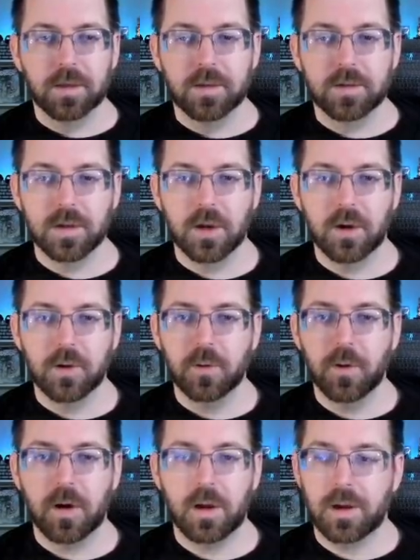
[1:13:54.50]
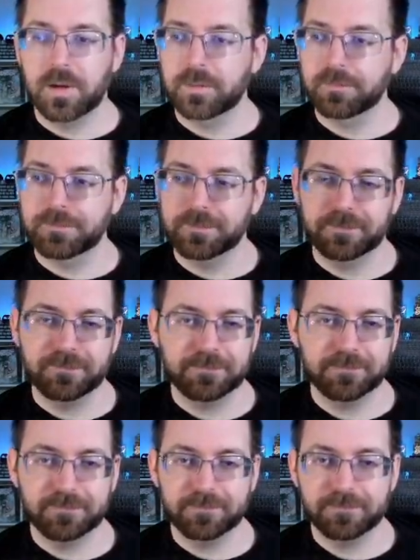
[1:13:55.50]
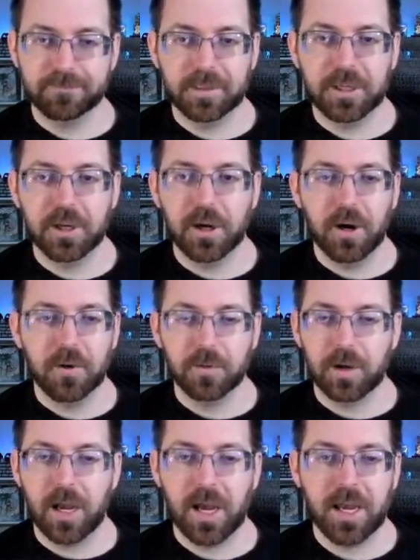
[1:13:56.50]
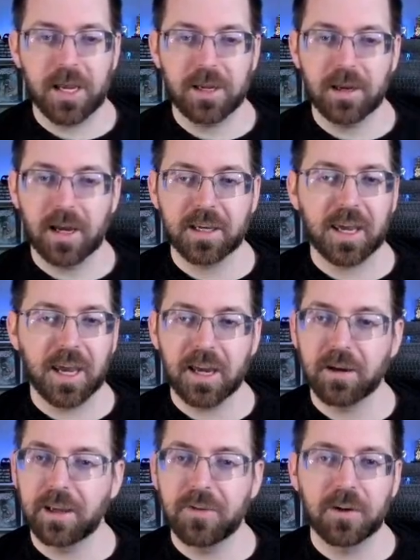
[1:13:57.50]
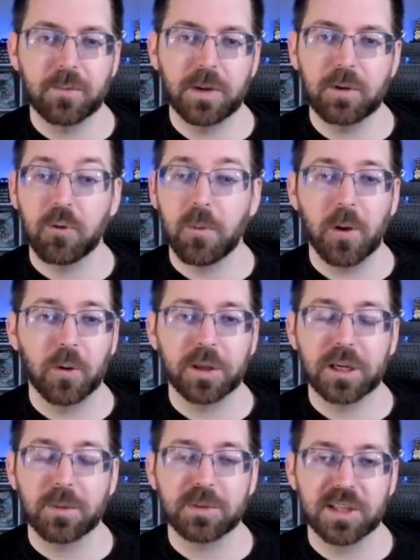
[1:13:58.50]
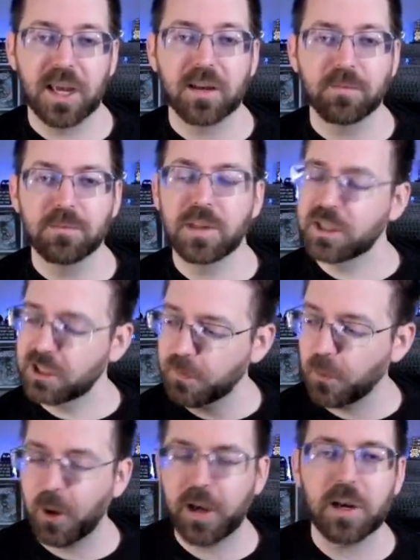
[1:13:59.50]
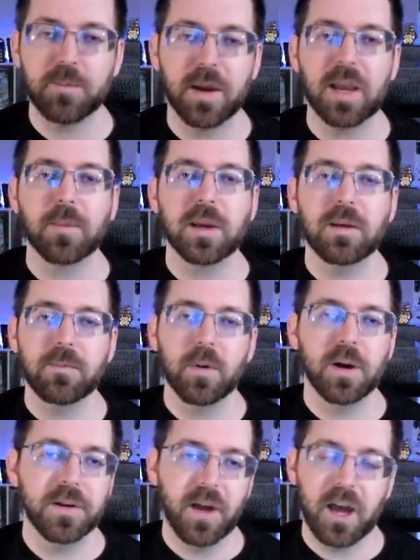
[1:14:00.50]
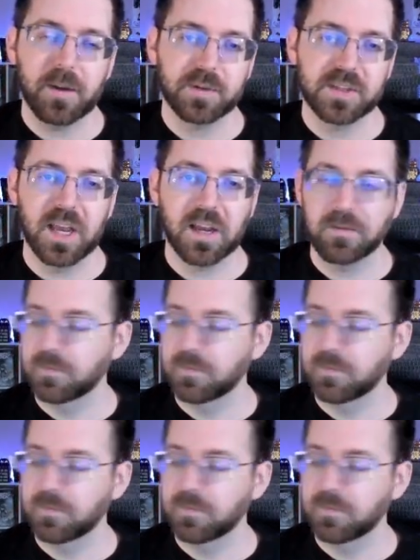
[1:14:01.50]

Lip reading: So, you know, I can't even be remotely upset. Disappointed, maybe, but not upset.